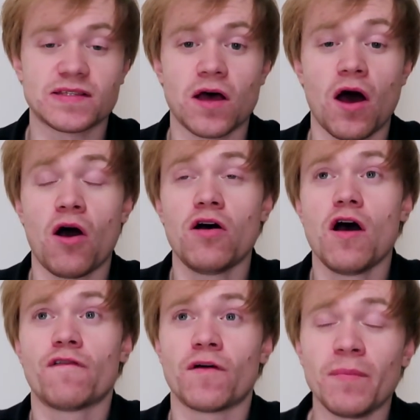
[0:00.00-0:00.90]

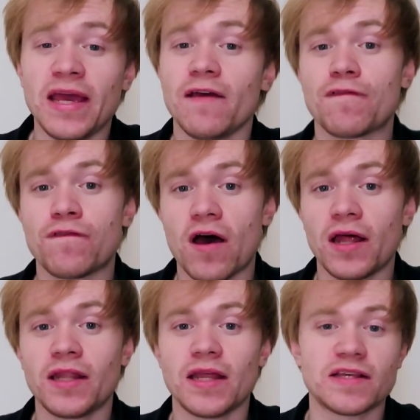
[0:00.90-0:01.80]
So for me,
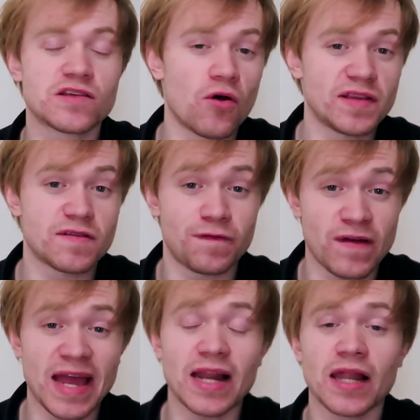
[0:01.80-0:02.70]
fun is going to
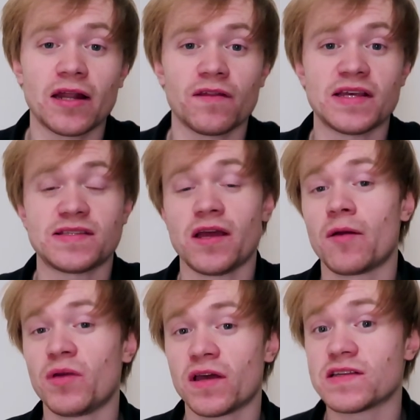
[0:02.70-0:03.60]
fade a little this
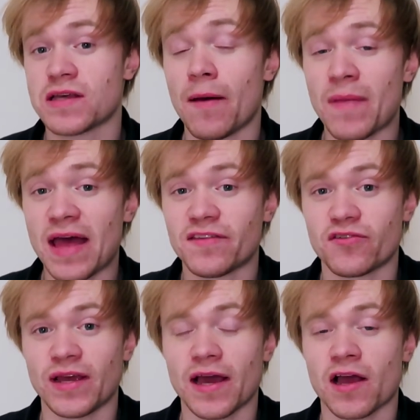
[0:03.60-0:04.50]
year because I'm
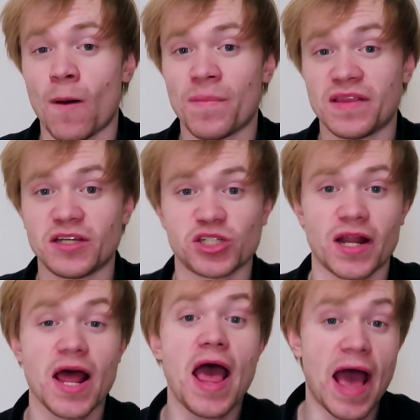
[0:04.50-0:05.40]
entering a
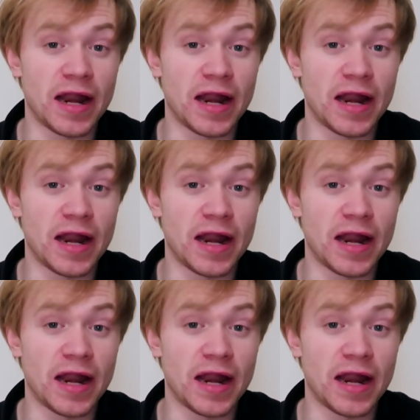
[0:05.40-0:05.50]
competition.